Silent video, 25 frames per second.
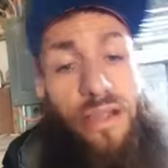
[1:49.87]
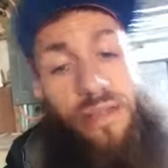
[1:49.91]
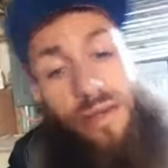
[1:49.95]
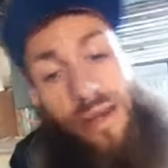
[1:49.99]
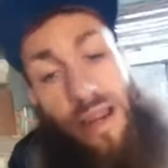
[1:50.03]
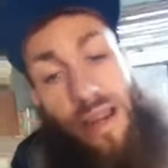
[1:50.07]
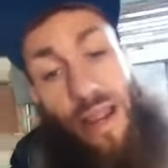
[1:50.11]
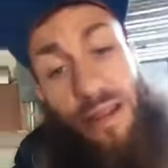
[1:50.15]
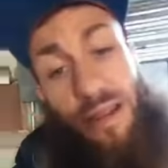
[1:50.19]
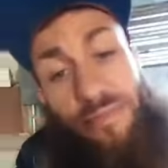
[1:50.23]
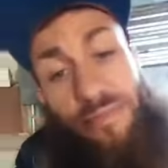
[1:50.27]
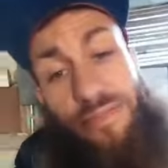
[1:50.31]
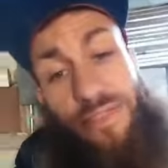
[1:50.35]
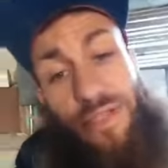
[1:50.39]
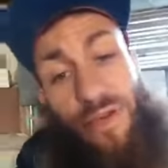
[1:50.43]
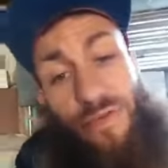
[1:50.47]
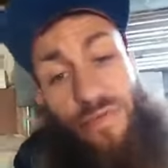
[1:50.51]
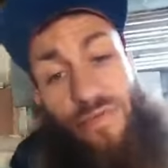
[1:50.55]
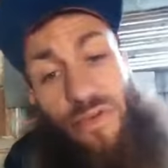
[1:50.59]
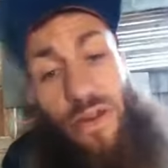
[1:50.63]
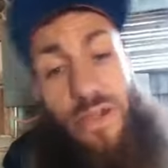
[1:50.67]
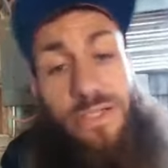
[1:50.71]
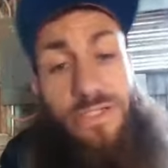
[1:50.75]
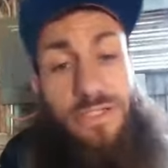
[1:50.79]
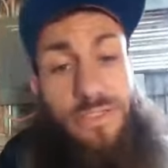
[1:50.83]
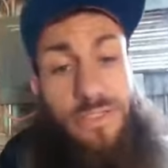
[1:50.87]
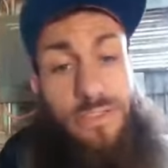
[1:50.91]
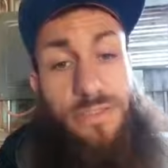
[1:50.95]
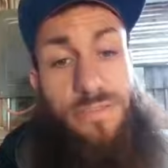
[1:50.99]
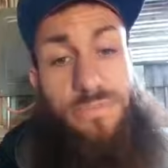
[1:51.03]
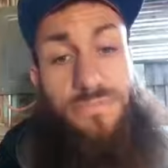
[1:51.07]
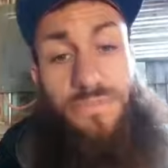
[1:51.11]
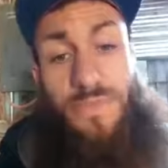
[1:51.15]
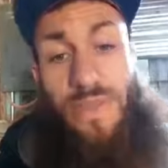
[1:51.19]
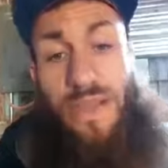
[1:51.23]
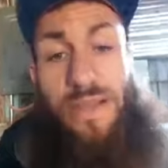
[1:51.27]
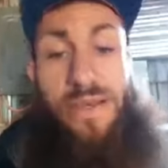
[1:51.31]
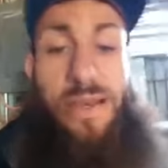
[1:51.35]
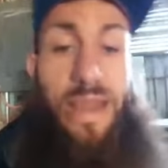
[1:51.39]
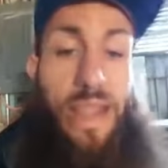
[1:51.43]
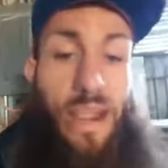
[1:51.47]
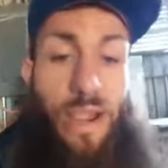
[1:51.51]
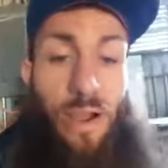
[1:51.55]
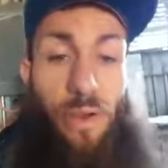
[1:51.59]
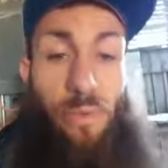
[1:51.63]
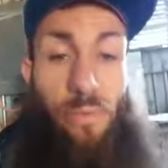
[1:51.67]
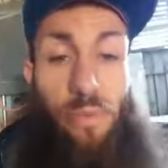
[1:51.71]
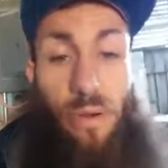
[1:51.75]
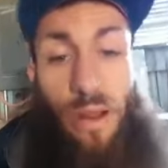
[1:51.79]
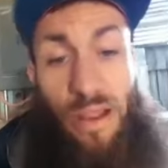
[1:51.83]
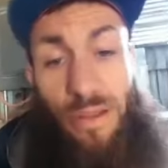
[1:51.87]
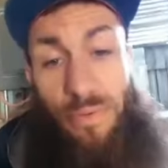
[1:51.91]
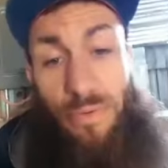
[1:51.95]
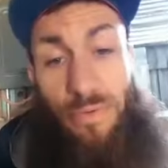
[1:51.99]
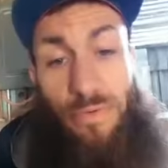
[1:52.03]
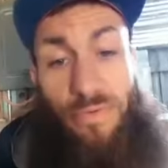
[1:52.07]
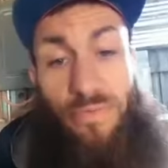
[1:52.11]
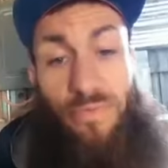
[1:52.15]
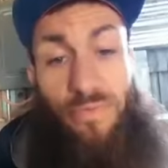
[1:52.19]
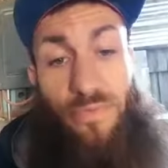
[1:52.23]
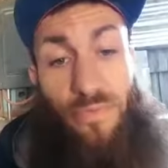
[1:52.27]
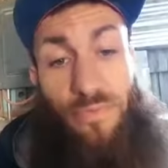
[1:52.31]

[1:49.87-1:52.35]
Now I'm self righteous. Now I'm prideful.